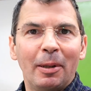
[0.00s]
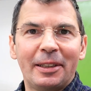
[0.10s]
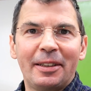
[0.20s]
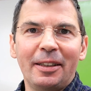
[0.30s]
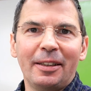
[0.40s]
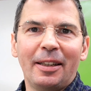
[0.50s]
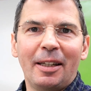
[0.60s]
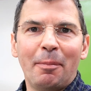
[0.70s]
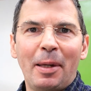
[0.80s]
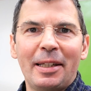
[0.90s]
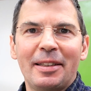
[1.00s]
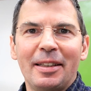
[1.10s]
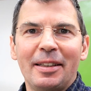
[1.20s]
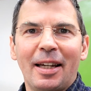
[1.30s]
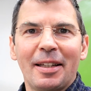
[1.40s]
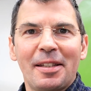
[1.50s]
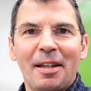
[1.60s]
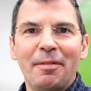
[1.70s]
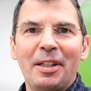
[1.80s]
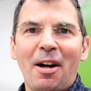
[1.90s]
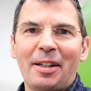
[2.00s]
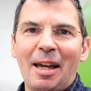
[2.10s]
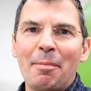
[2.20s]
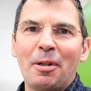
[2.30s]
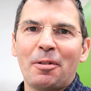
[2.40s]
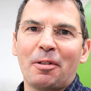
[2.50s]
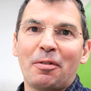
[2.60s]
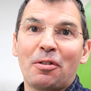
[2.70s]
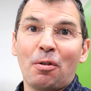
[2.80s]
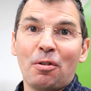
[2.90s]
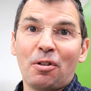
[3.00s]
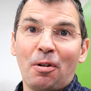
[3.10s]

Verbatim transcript: but still, it makes the uh, 70 odd amperes of surge